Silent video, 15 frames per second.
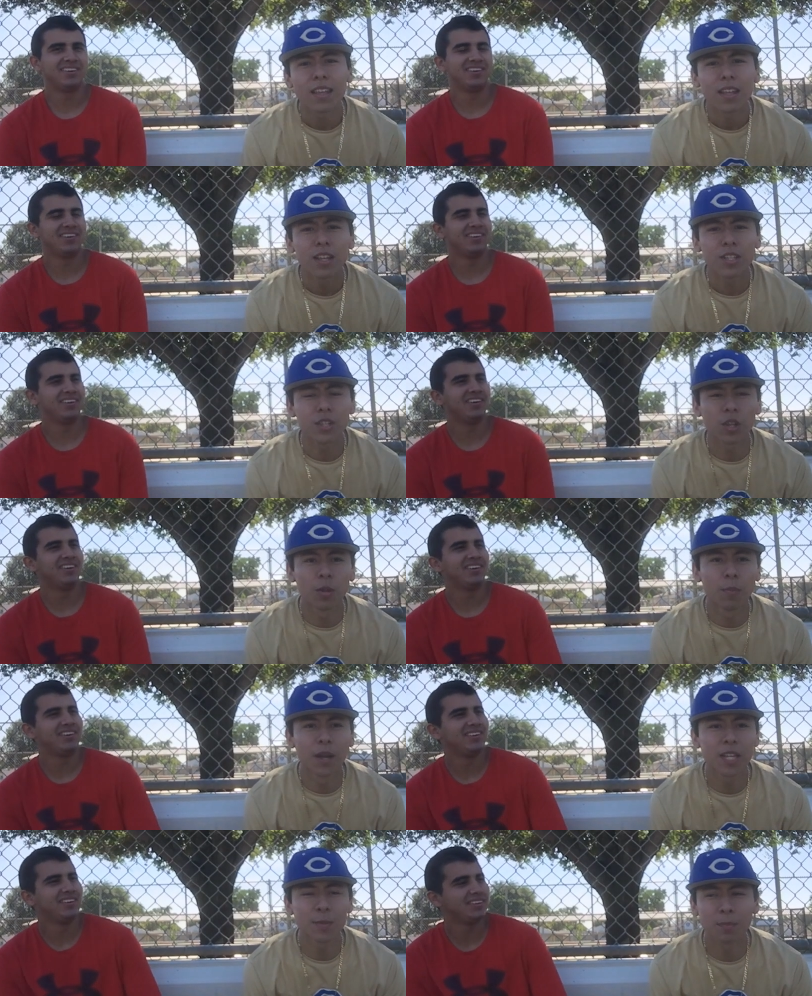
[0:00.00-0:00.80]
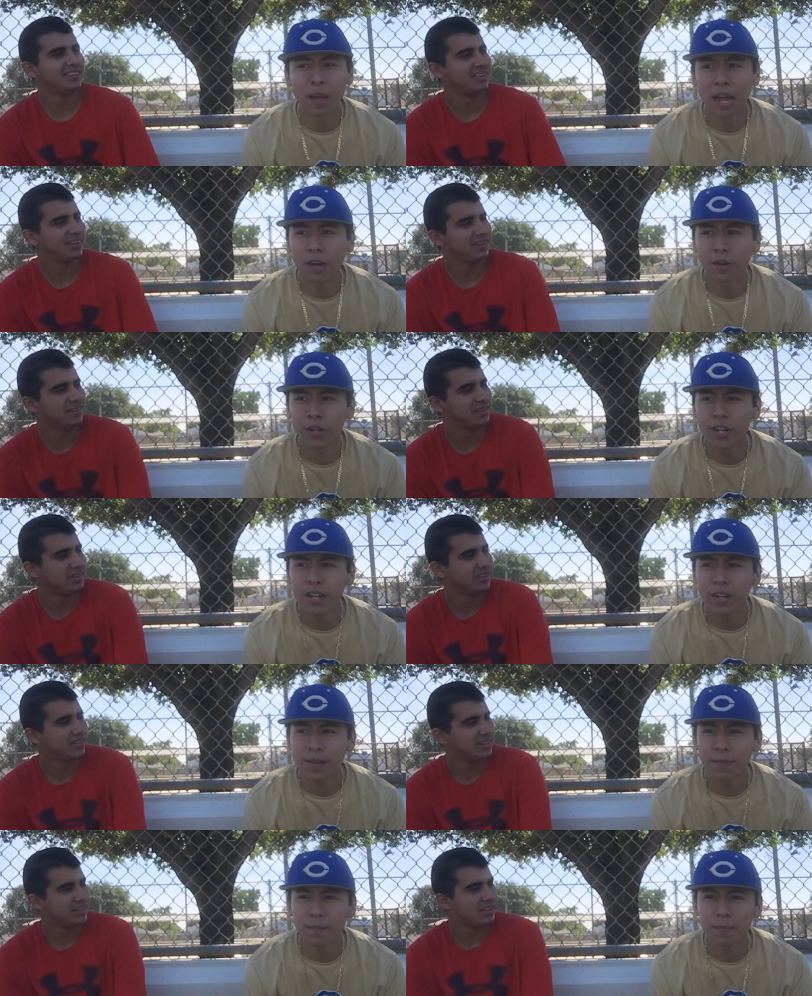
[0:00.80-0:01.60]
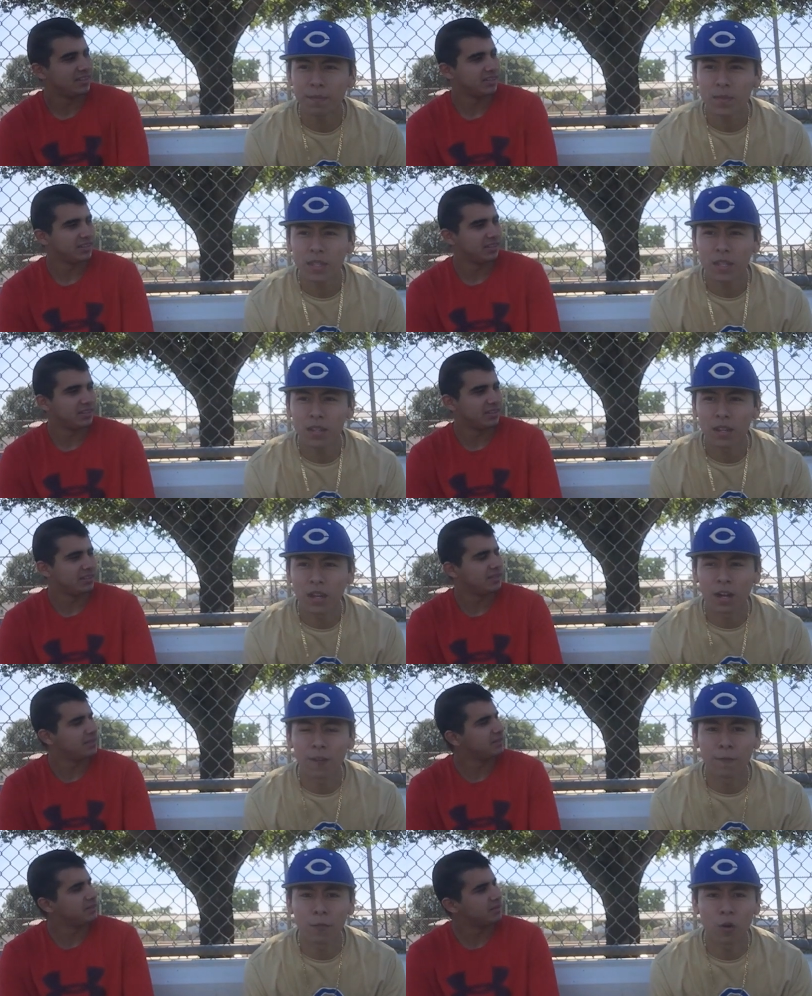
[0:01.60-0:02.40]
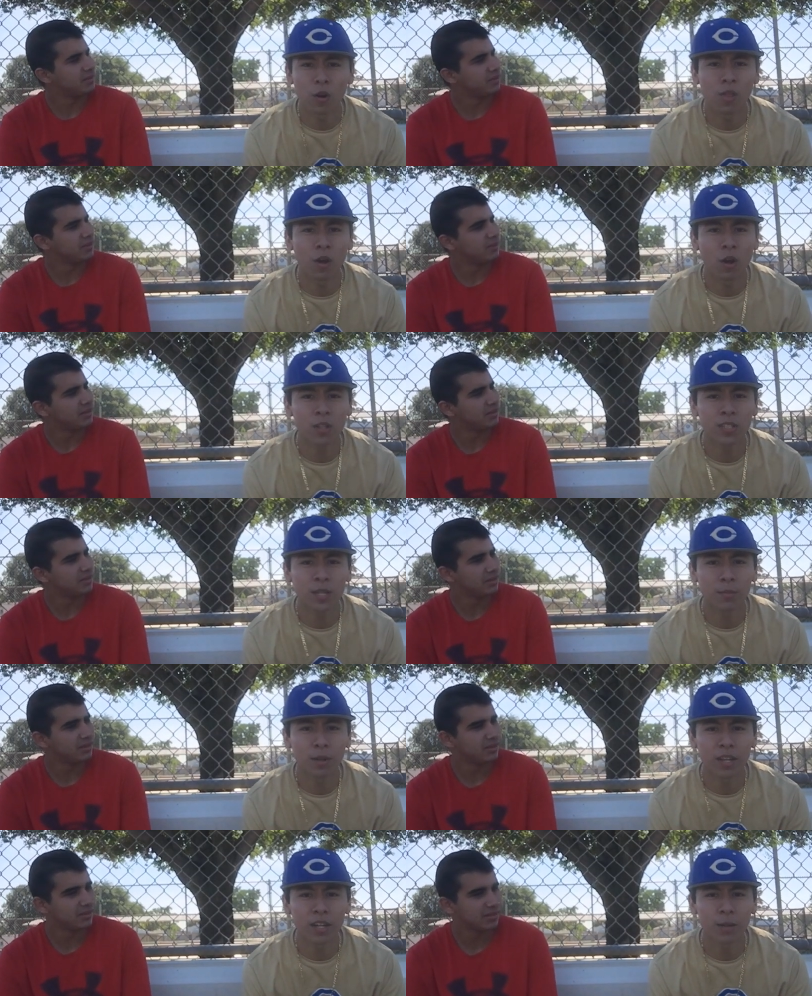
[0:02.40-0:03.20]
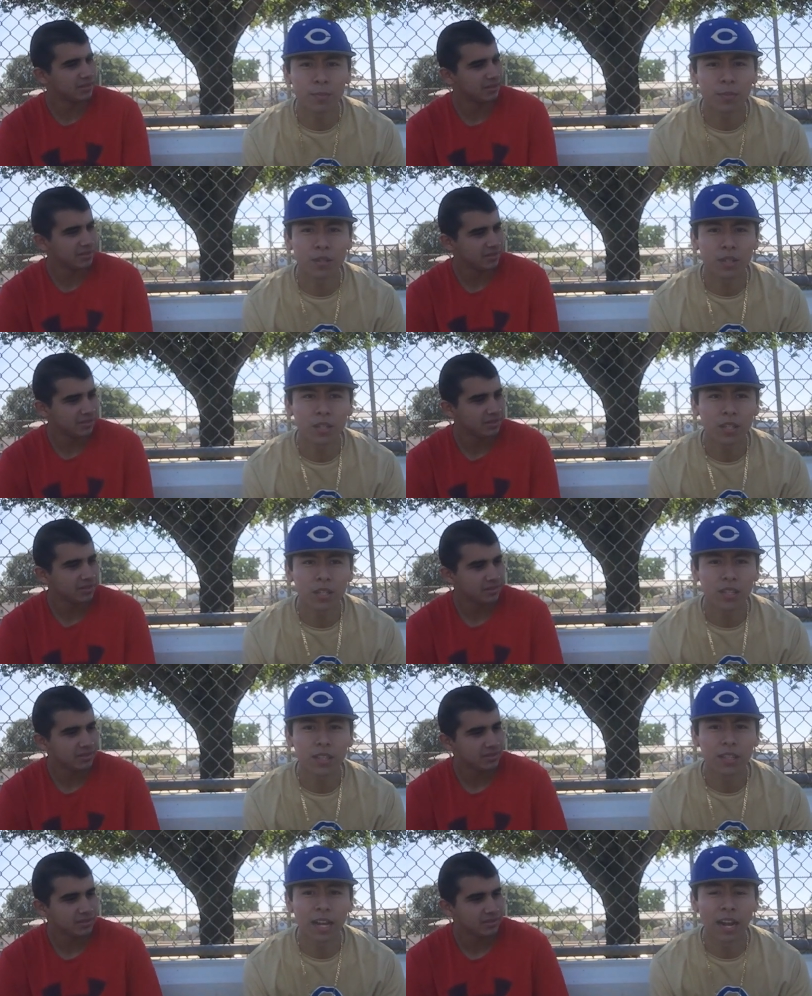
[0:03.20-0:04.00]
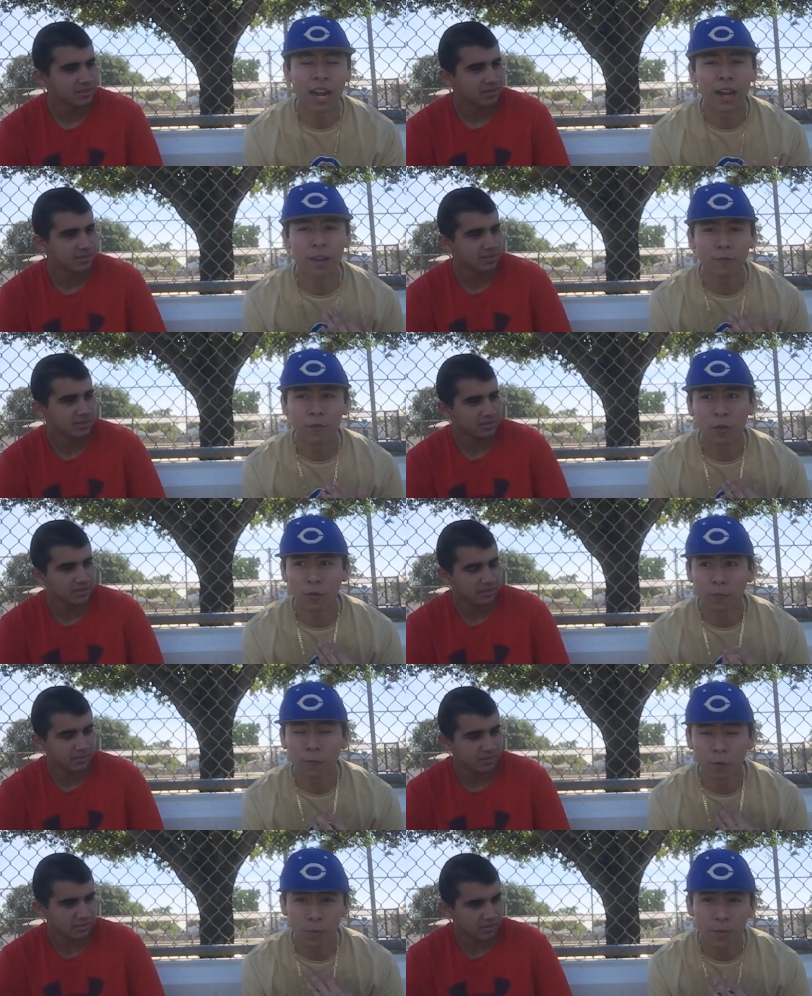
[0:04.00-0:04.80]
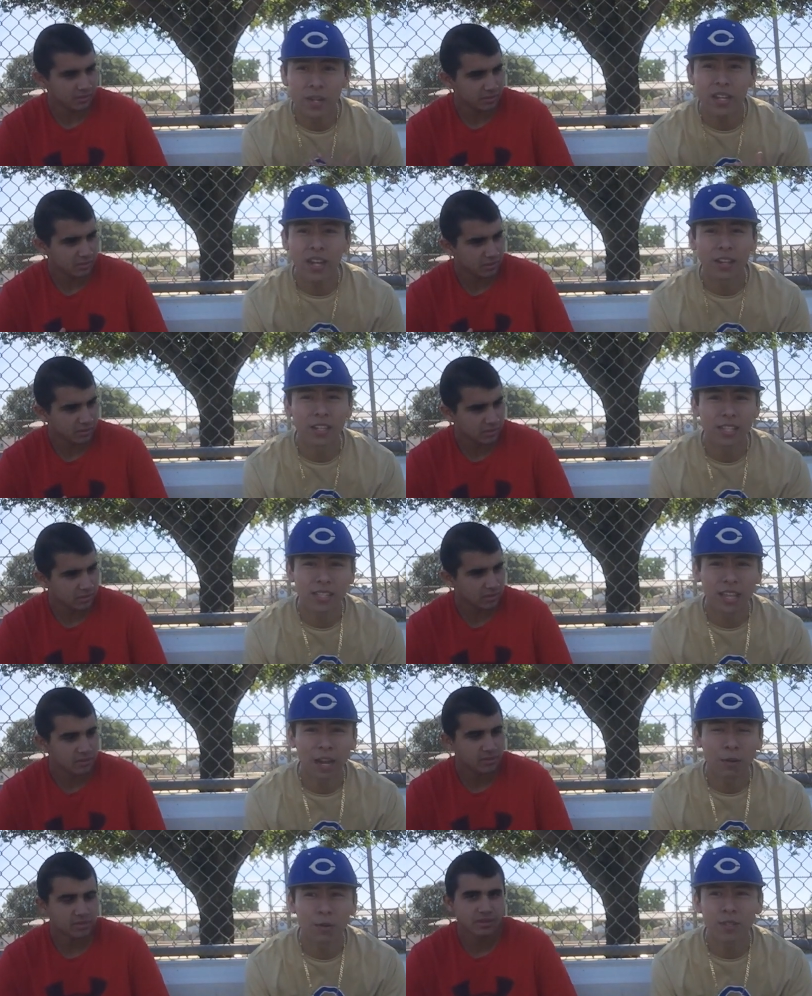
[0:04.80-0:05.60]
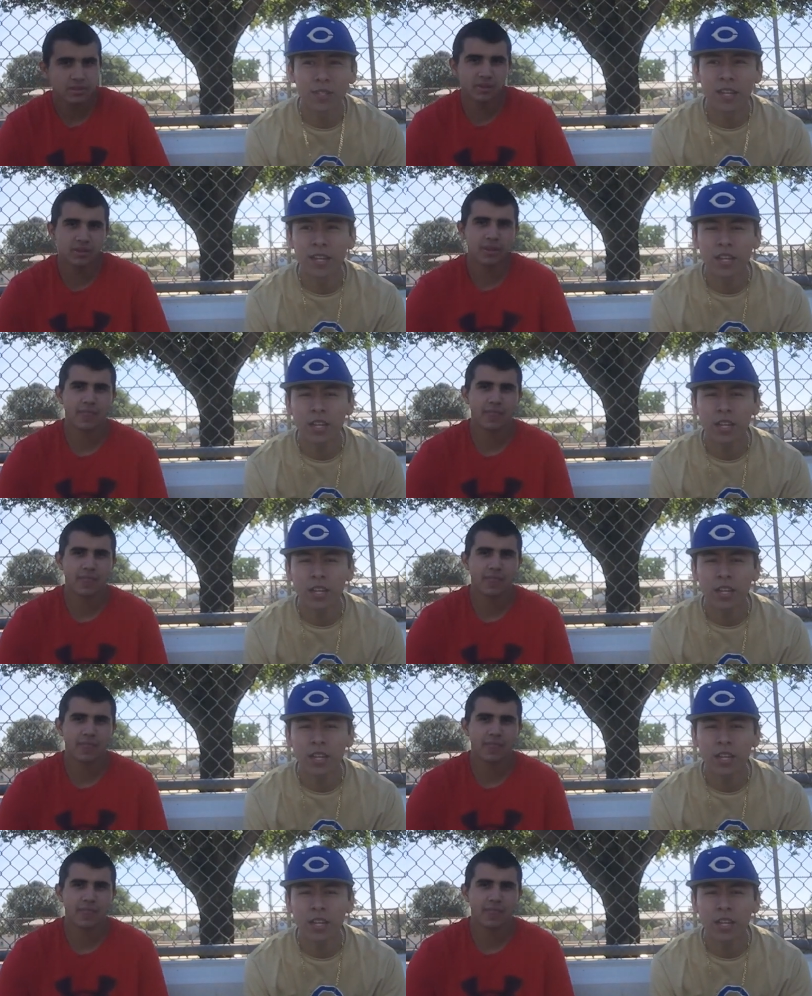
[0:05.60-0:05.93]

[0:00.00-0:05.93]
Speaker 1: So the best battery uh, for the all-time lineup, that I, for, for me at least, that I would say,